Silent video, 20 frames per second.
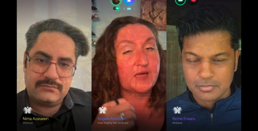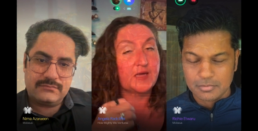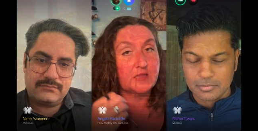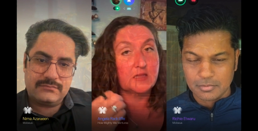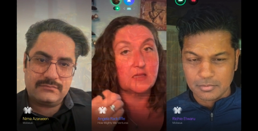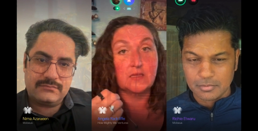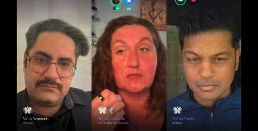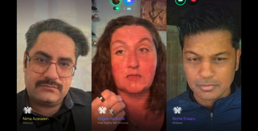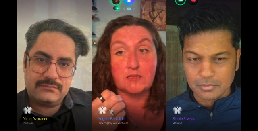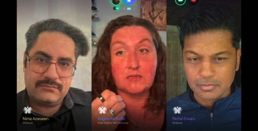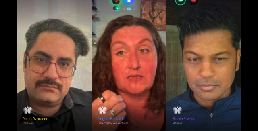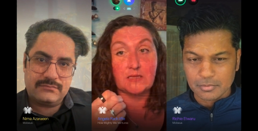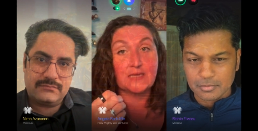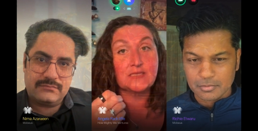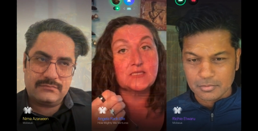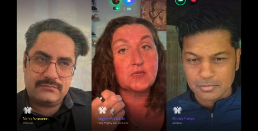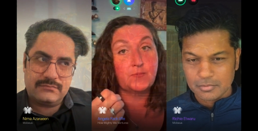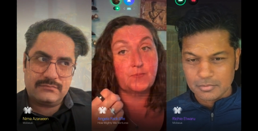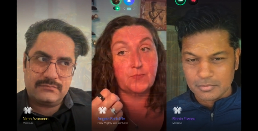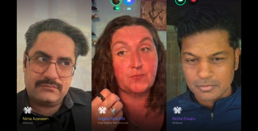Speaker 1: Like
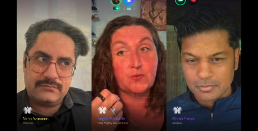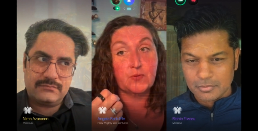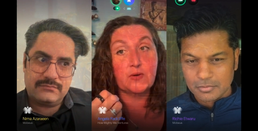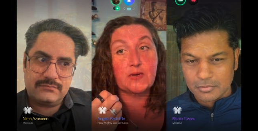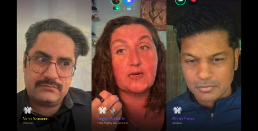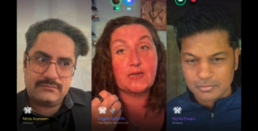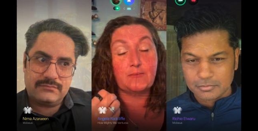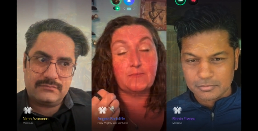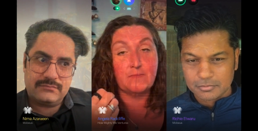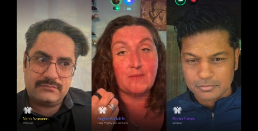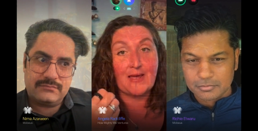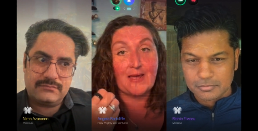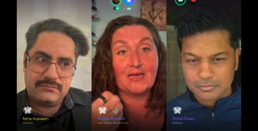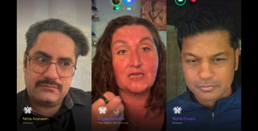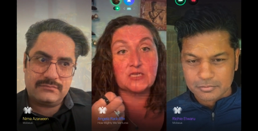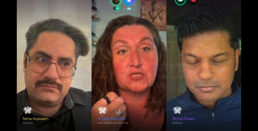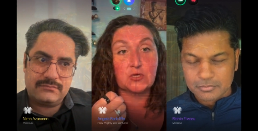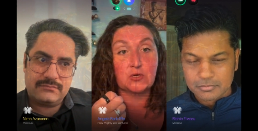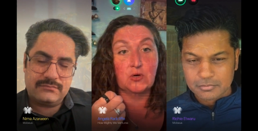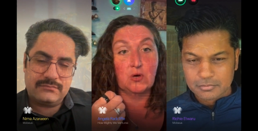that's a pretty
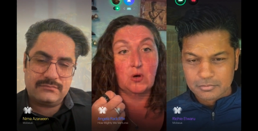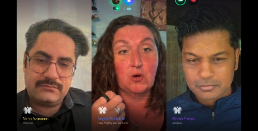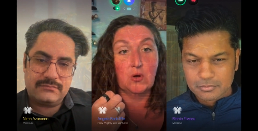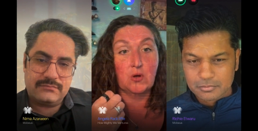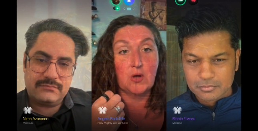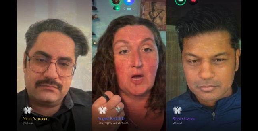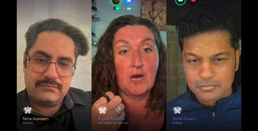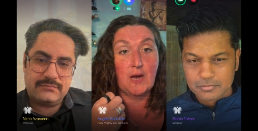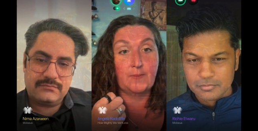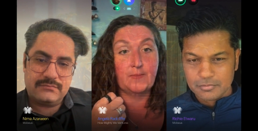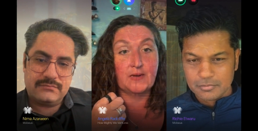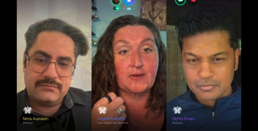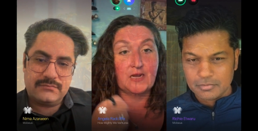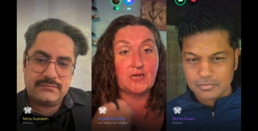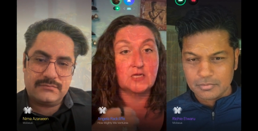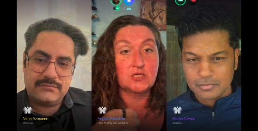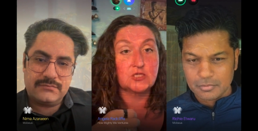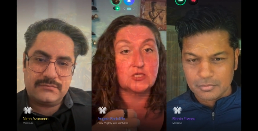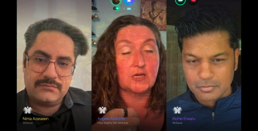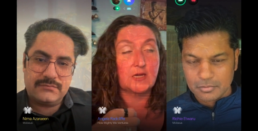magical
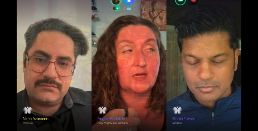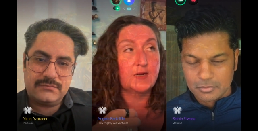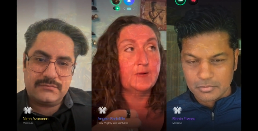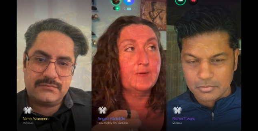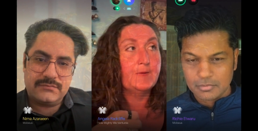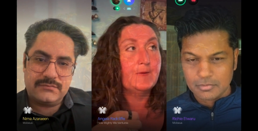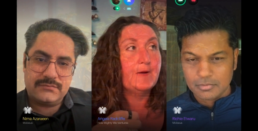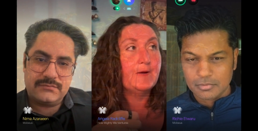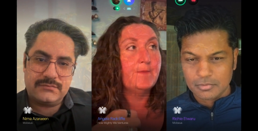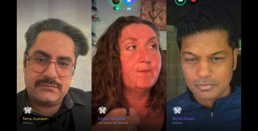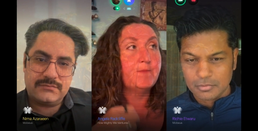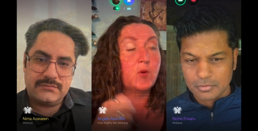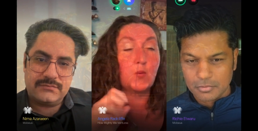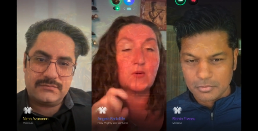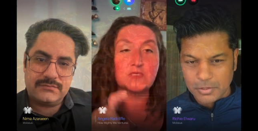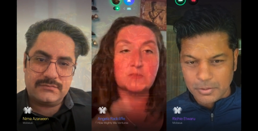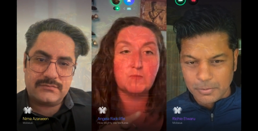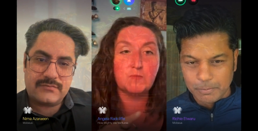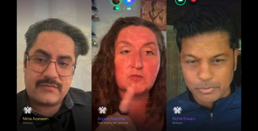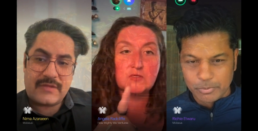combination.
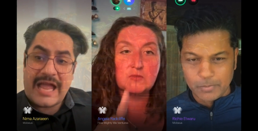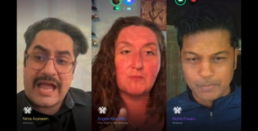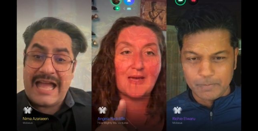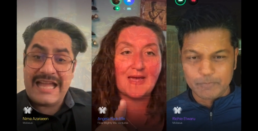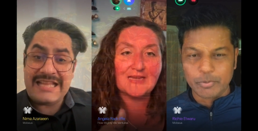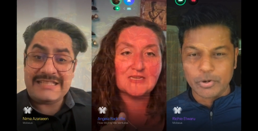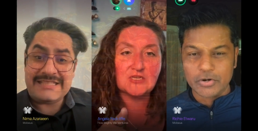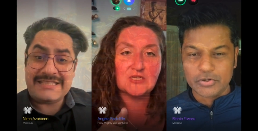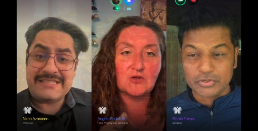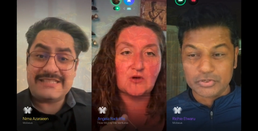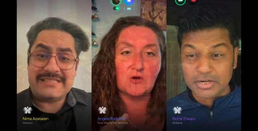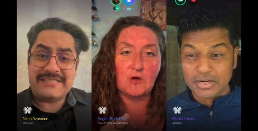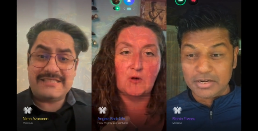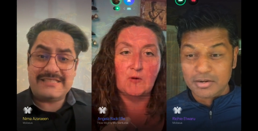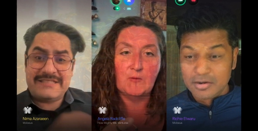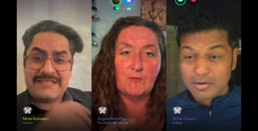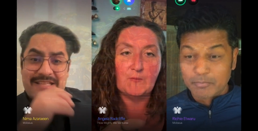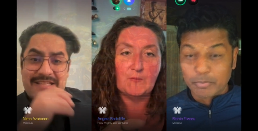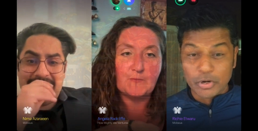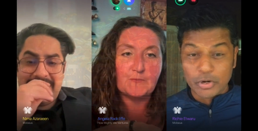But what's per- most personal
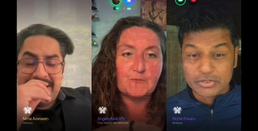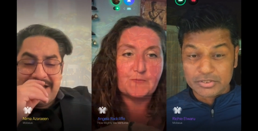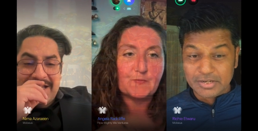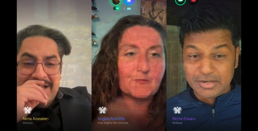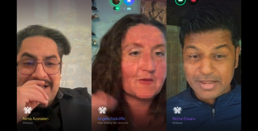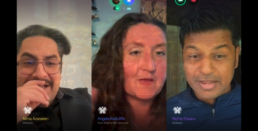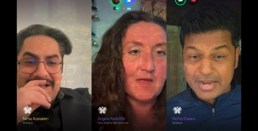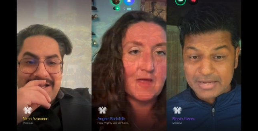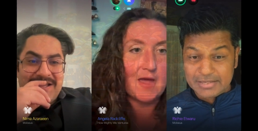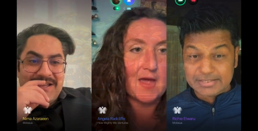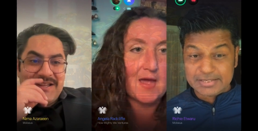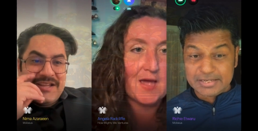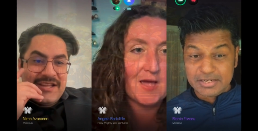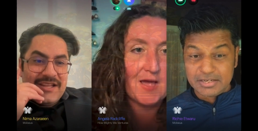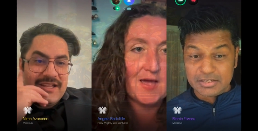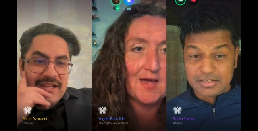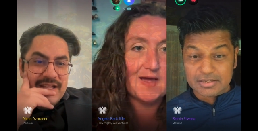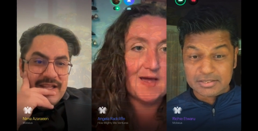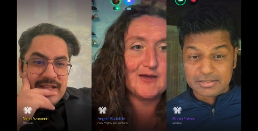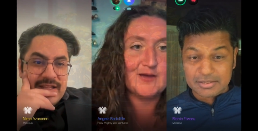magical? personalized
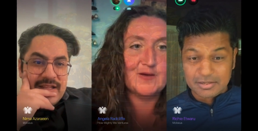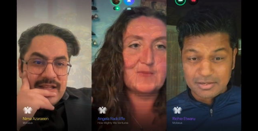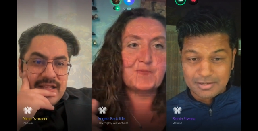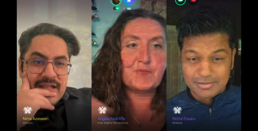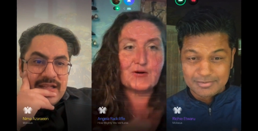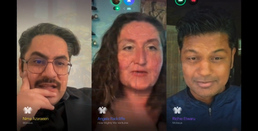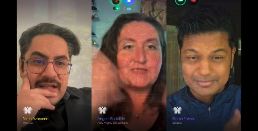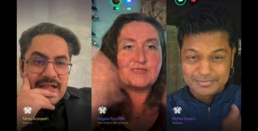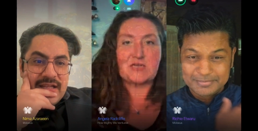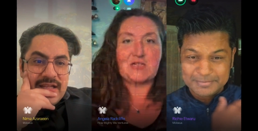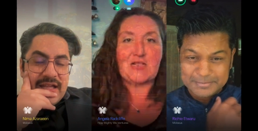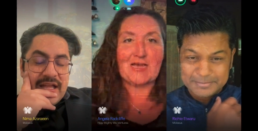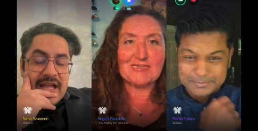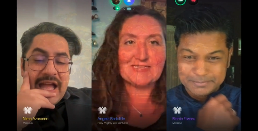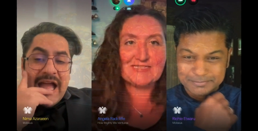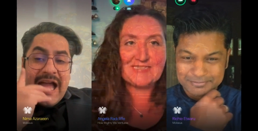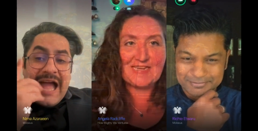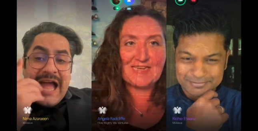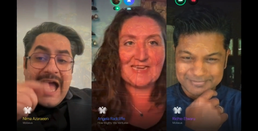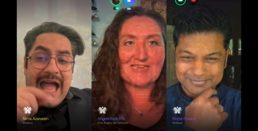
Speaker 2: seeds.
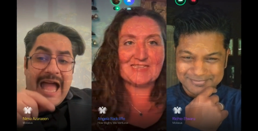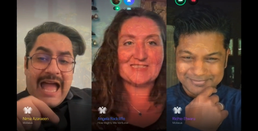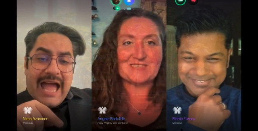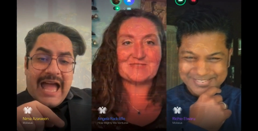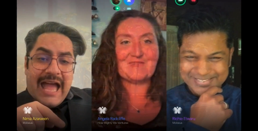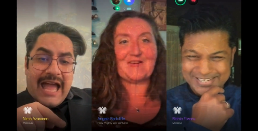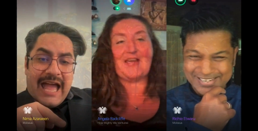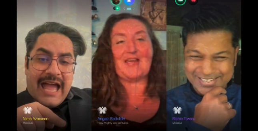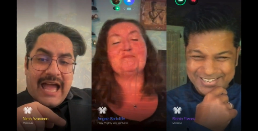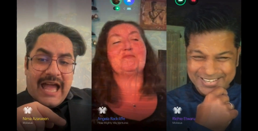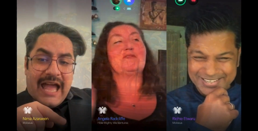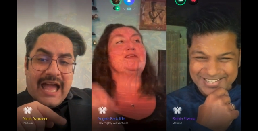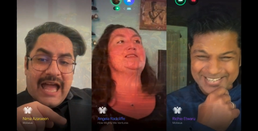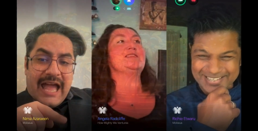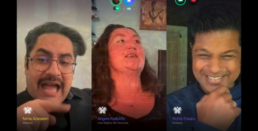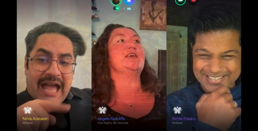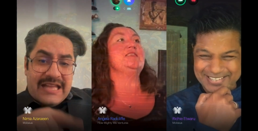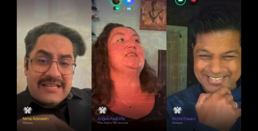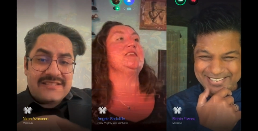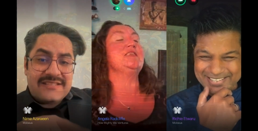
Speaker 1: Personalized seeds,
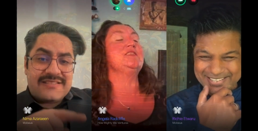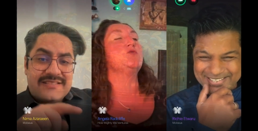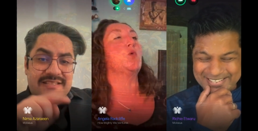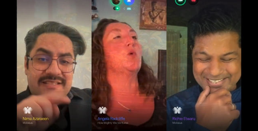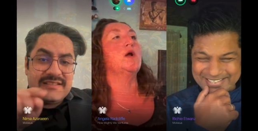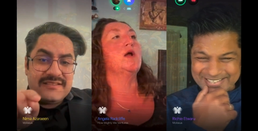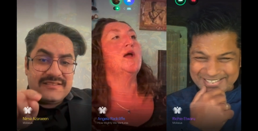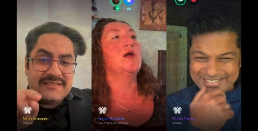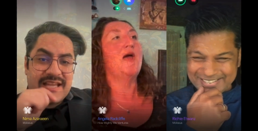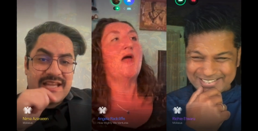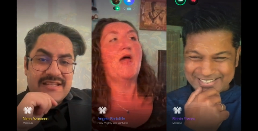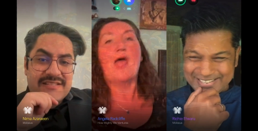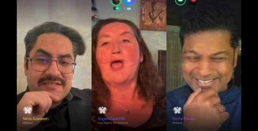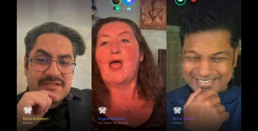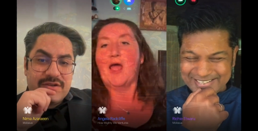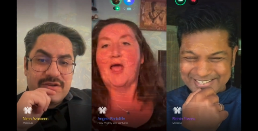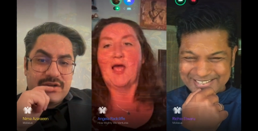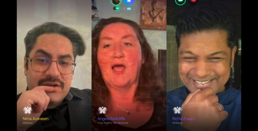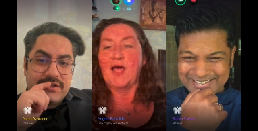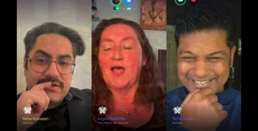right? Personalized that still
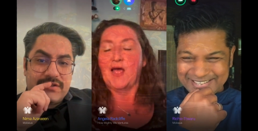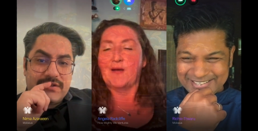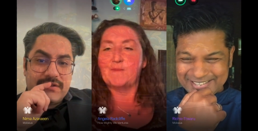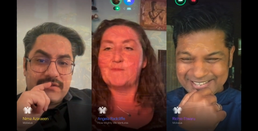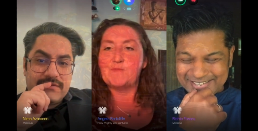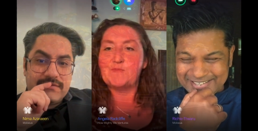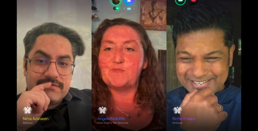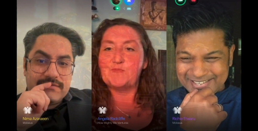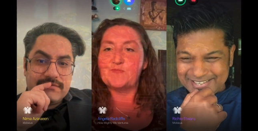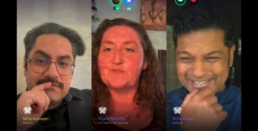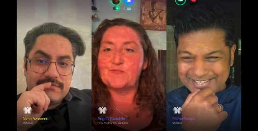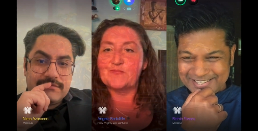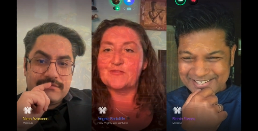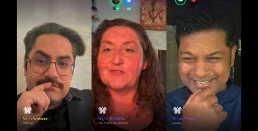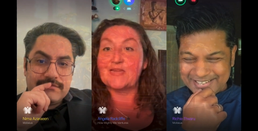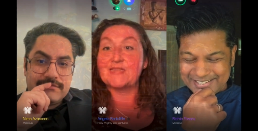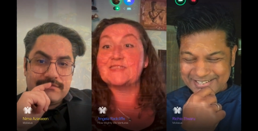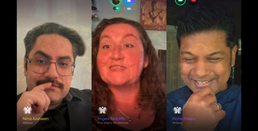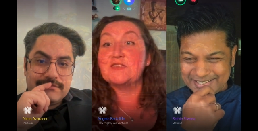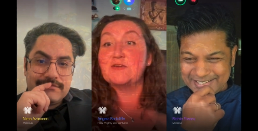seeds. tastes good.
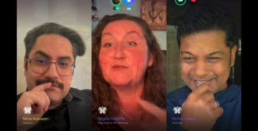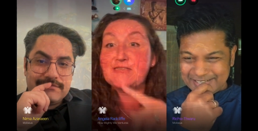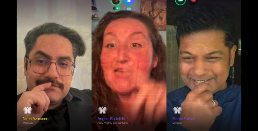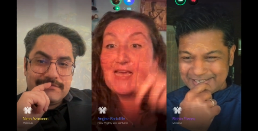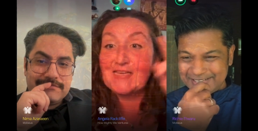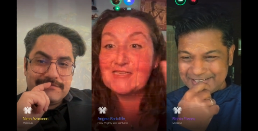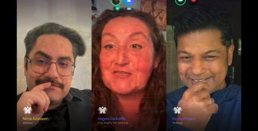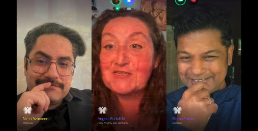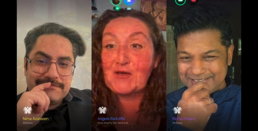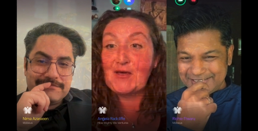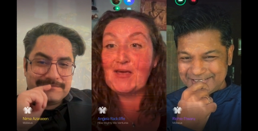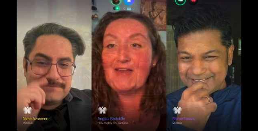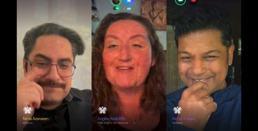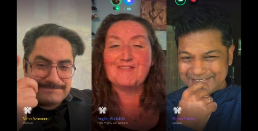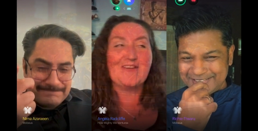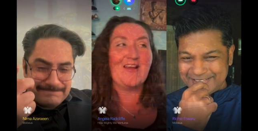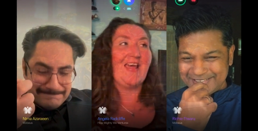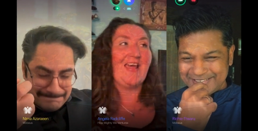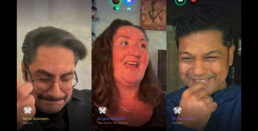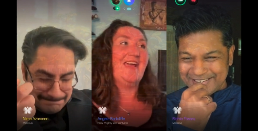That still tastes
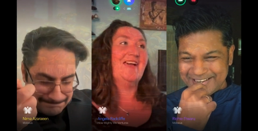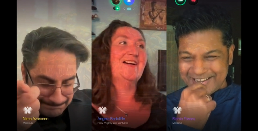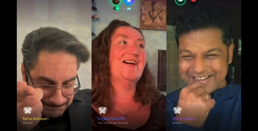good, right?